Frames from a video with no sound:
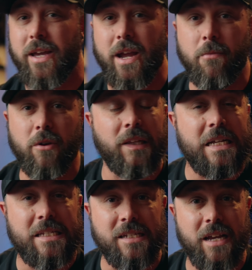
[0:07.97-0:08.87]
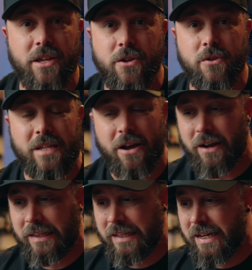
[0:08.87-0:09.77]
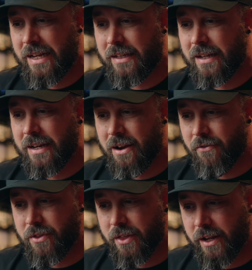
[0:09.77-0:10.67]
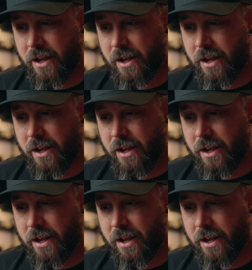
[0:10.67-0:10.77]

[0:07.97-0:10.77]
camera, lenses I used, how I lit it, and everything